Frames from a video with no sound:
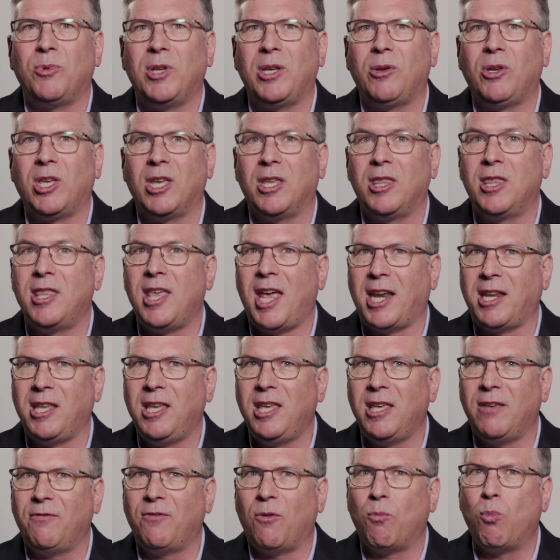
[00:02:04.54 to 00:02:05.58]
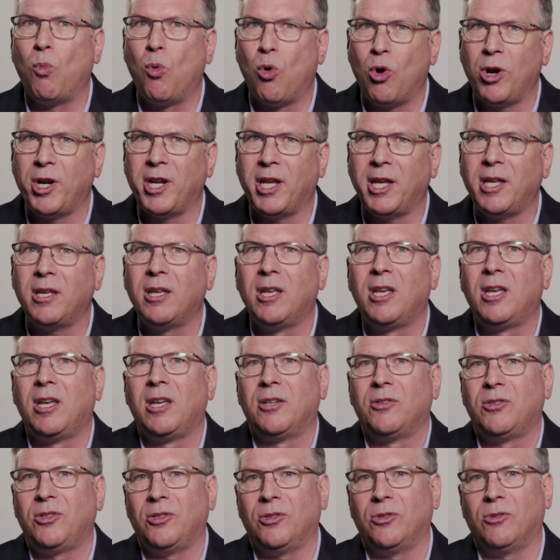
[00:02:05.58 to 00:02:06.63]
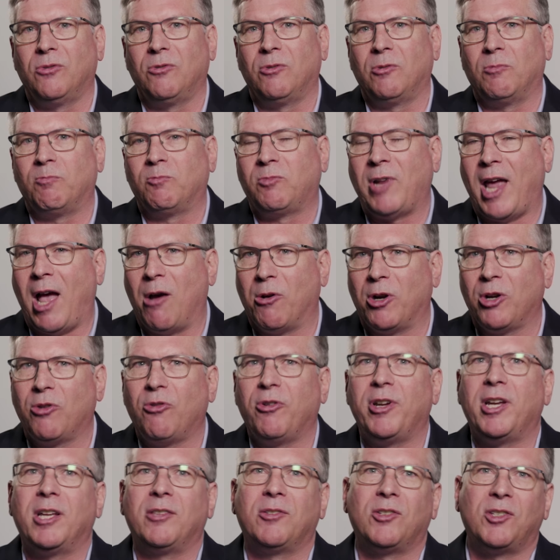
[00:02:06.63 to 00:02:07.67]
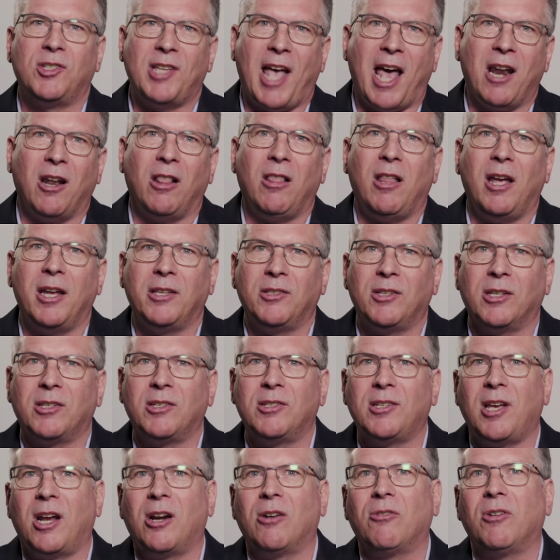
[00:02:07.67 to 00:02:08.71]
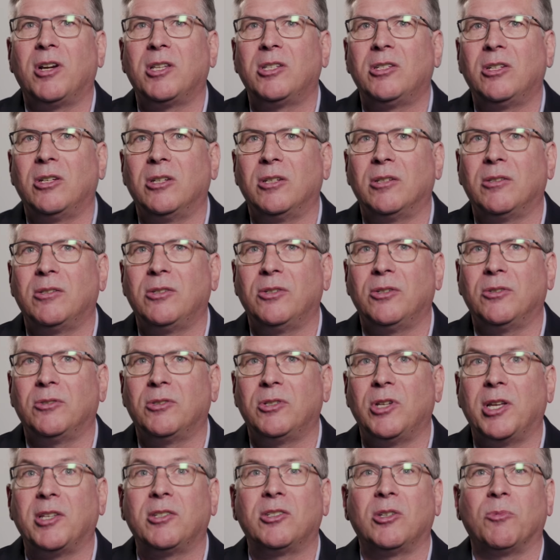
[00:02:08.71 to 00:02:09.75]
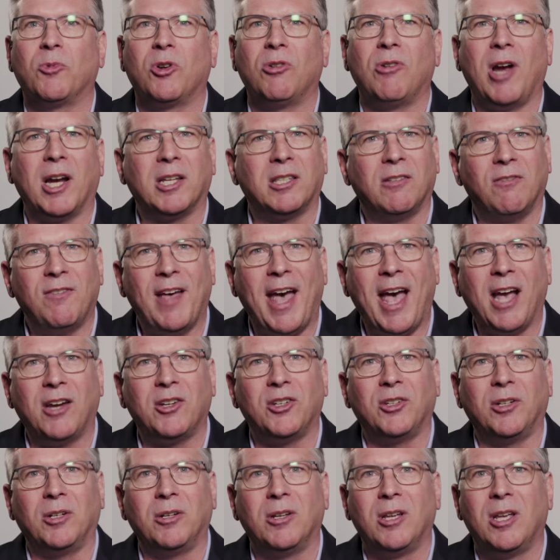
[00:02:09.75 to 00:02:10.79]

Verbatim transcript: we could then give a warning to power grids, satellites, et cetera, to, to take some corrective action.